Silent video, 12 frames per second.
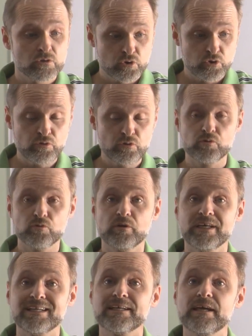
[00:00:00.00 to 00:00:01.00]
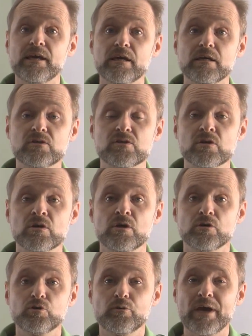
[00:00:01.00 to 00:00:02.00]
to you in case
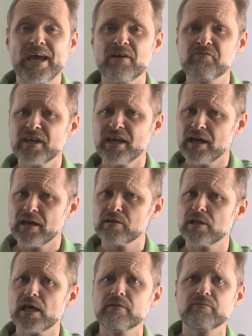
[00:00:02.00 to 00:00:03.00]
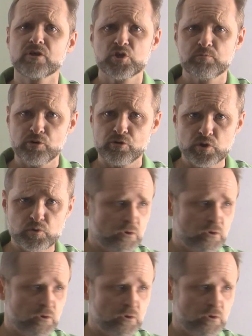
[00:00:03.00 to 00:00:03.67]
you haven't had a lot of experience